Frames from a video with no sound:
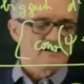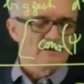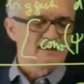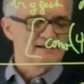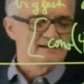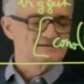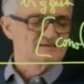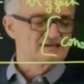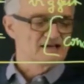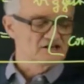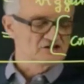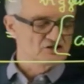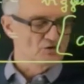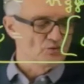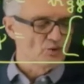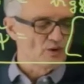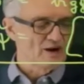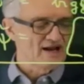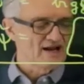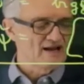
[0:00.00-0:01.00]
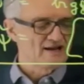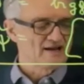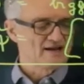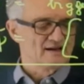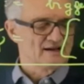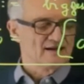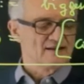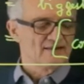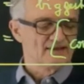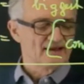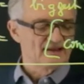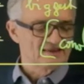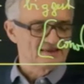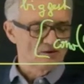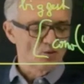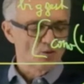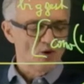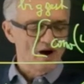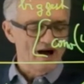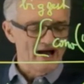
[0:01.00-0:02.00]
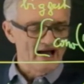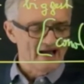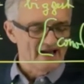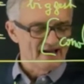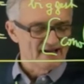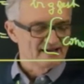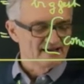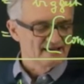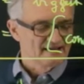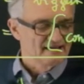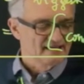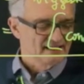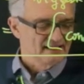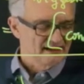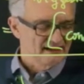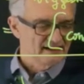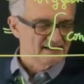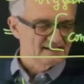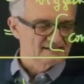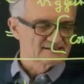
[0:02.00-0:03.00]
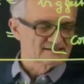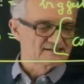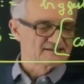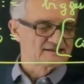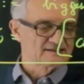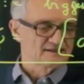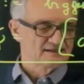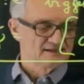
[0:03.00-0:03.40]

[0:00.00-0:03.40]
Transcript: in such a way that the Y is